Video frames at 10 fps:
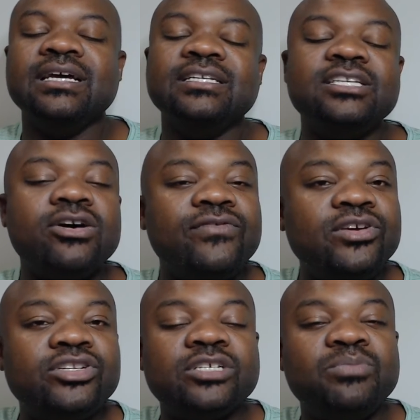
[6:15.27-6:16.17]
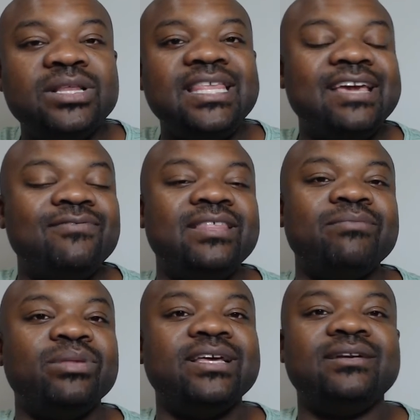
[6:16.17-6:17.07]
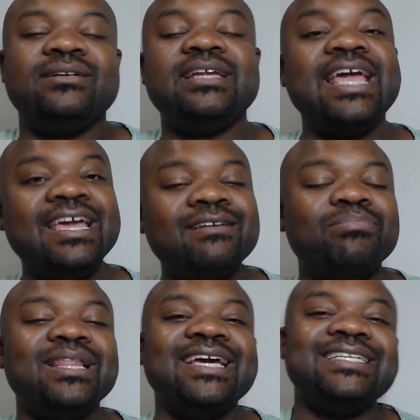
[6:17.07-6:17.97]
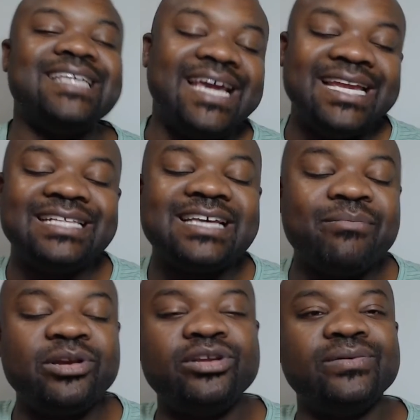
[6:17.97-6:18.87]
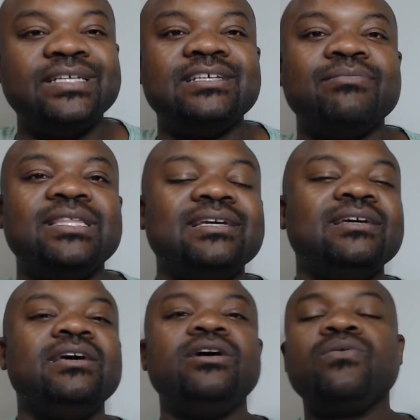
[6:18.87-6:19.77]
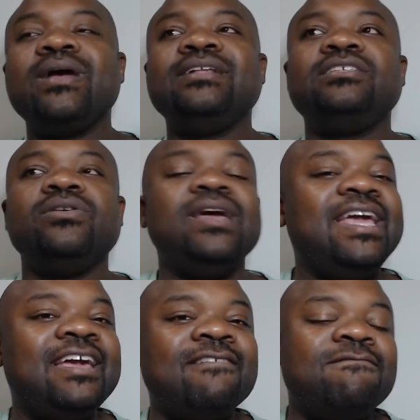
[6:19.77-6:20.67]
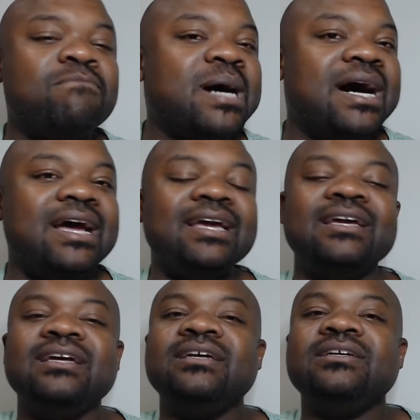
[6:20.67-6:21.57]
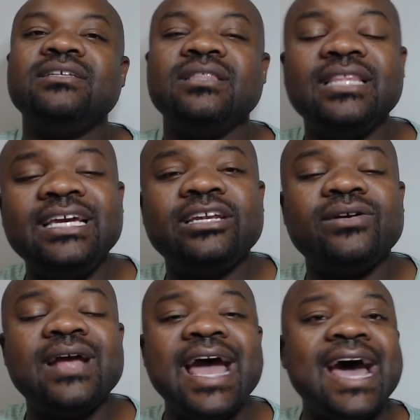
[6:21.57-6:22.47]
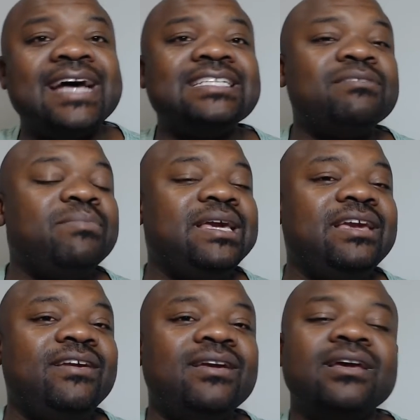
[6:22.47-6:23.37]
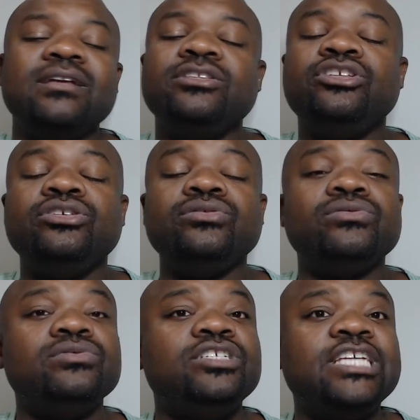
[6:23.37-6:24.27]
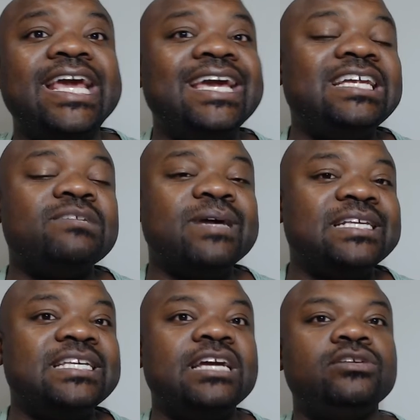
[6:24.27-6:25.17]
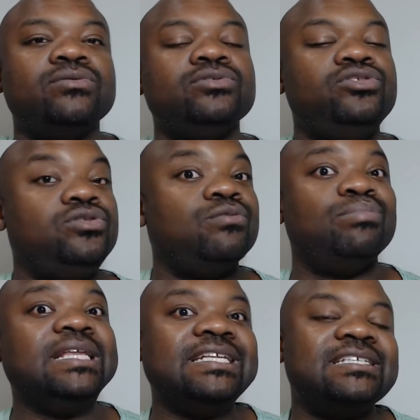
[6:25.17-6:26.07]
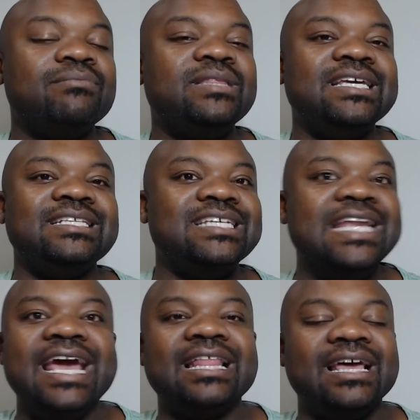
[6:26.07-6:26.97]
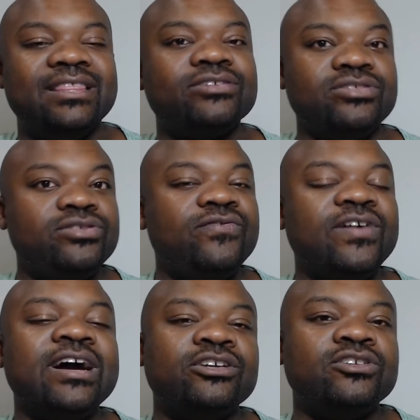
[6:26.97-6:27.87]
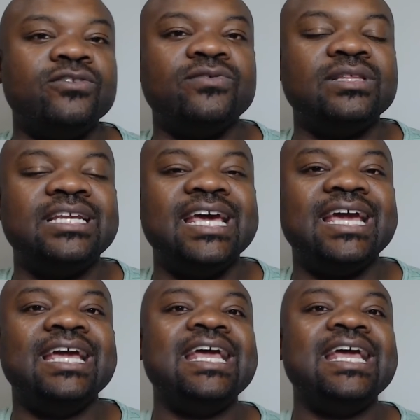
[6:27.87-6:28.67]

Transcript: So if you just put the if then planner in place anytime you're doing something, right? So if my leader asks me to change my schedule to complete something today, like there's a new fire drill for the day,